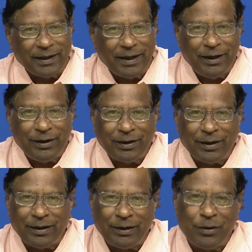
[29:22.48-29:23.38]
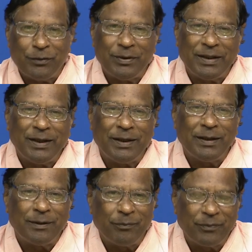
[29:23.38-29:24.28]
into along with
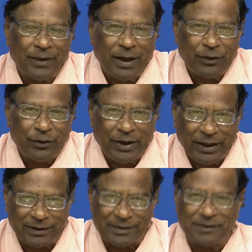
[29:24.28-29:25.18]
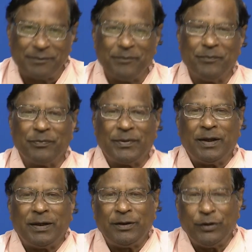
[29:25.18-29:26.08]
they have to hit
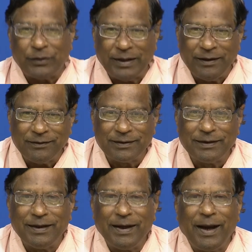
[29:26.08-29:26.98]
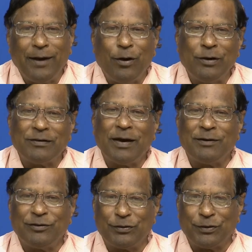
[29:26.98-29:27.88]
the nucleus and all
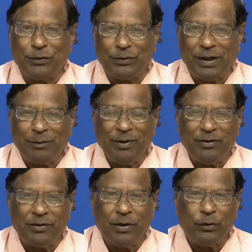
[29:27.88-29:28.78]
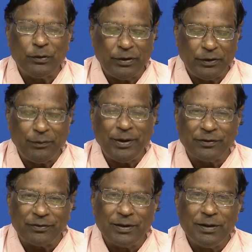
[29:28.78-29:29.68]
charge should go. That means the whole
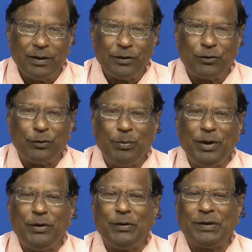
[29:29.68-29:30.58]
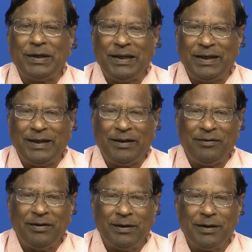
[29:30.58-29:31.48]
universe should be neutral in
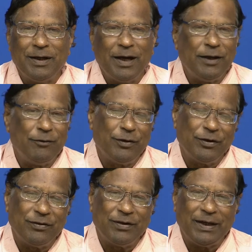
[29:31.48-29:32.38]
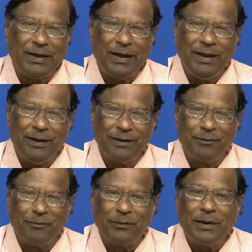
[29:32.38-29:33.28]
nature. Unfortunately,
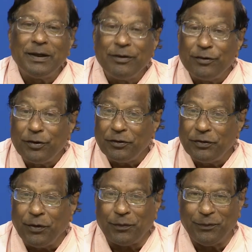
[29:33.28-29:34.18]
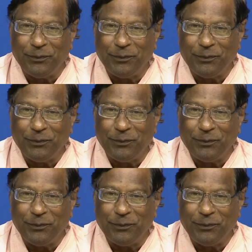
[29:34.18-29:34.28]
it is not so.